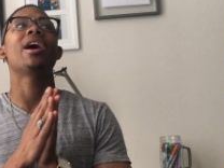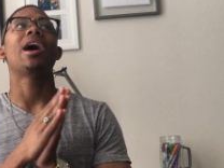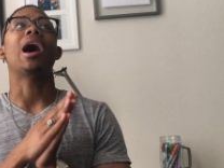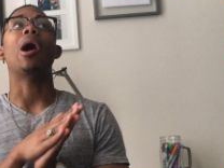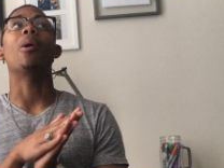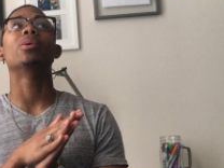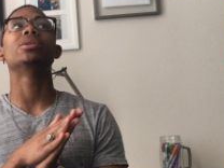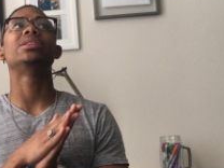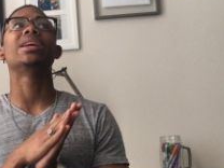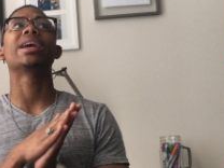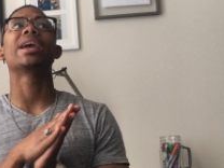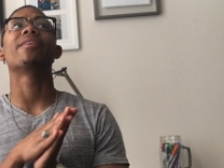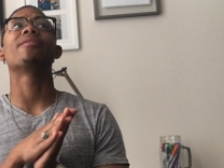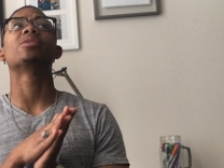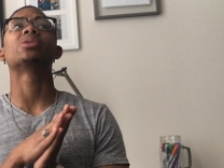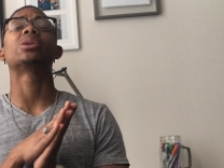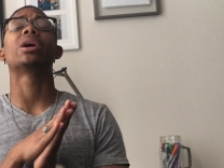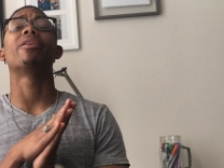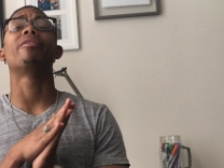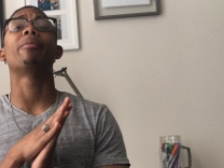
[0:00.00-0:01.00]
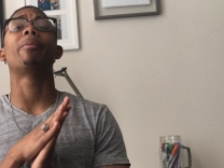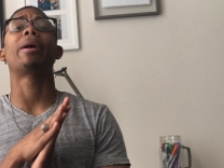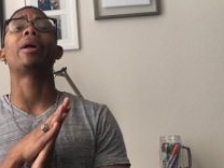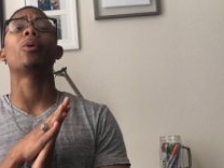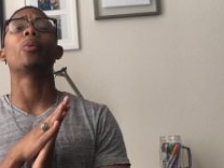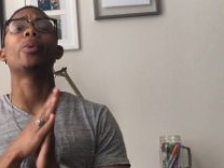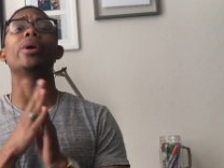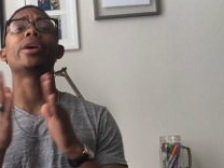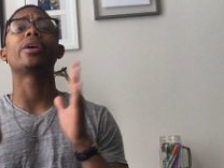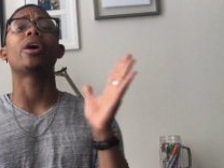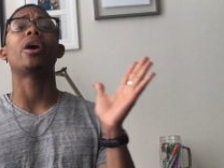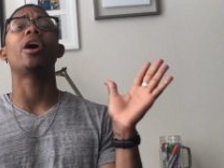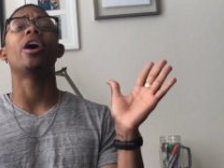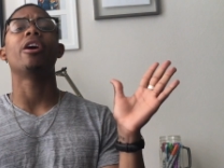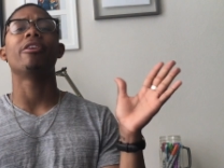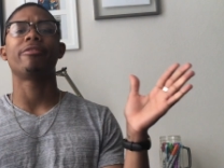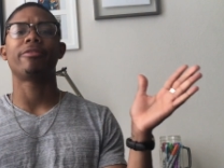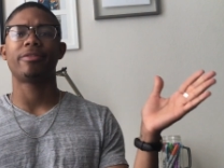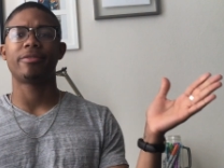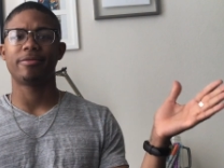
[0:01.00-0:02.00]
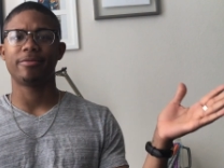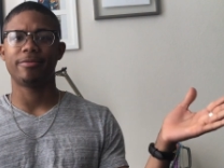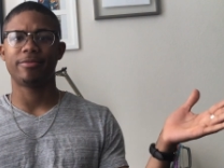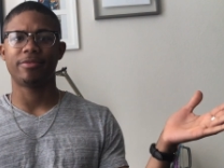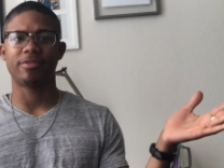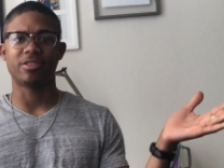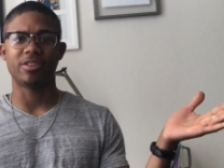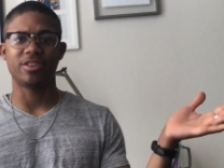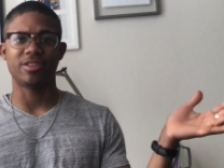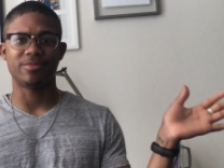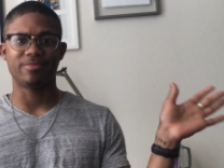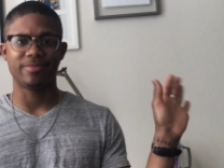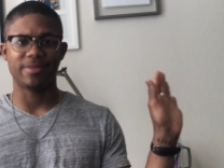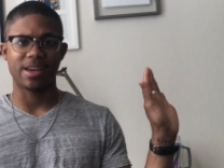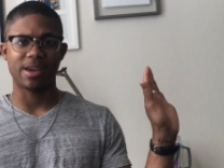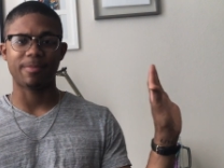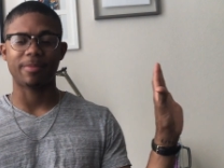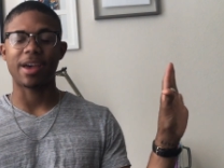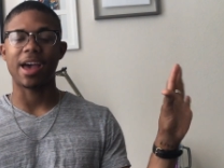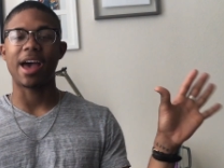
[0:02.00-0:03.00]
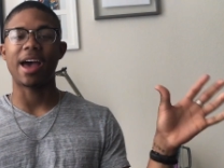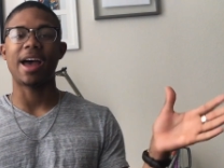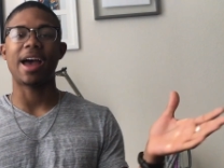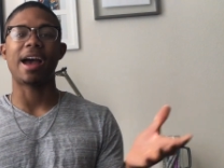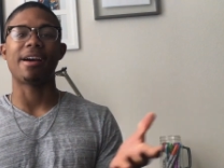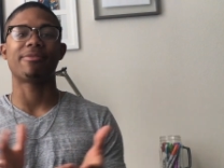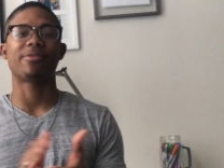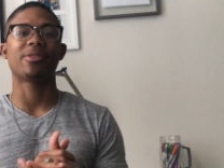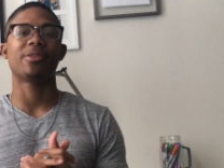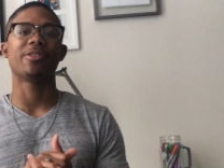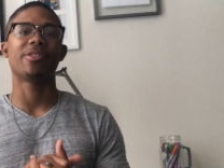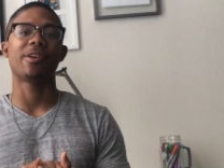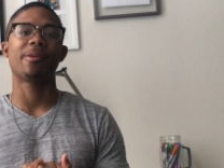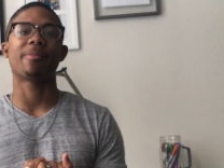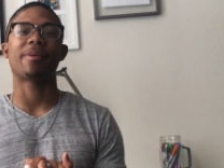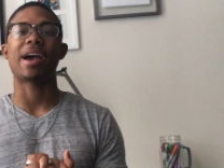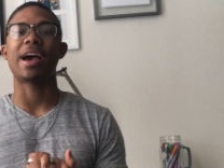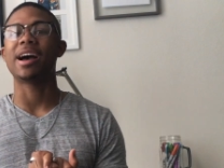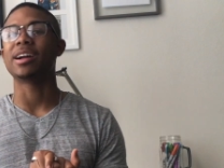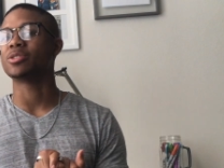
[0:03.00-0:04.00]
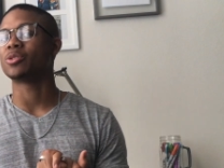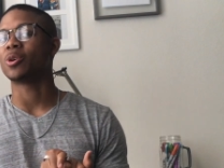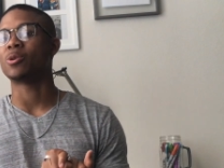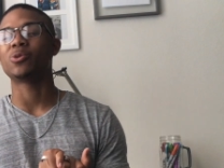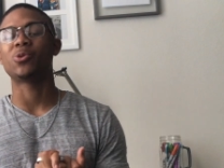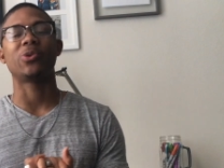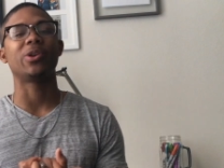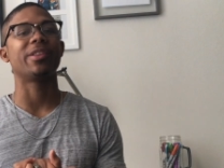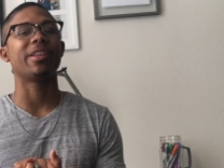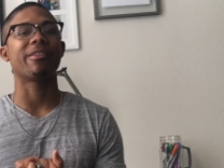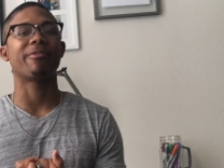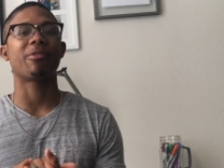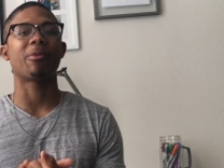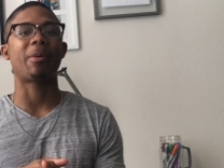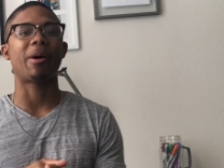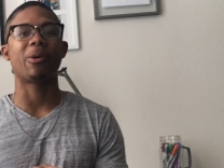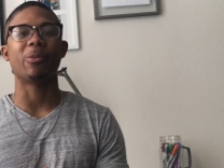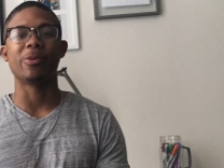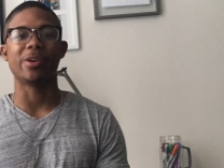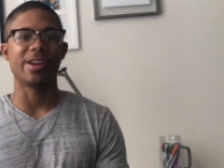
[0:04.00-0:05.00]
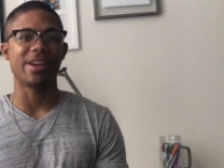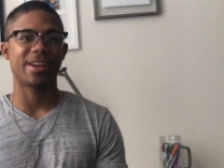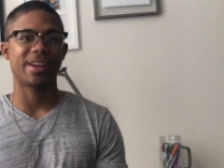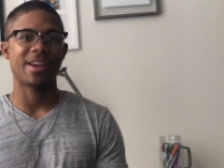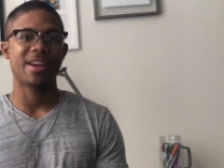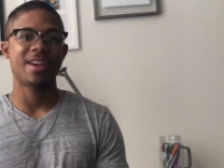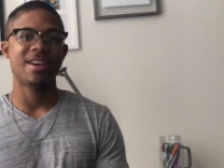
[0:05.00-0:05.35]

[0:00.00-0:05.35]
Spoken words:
I would say give yourself about a week off from the MCAT. After the MCAT, don't do anything for about a week.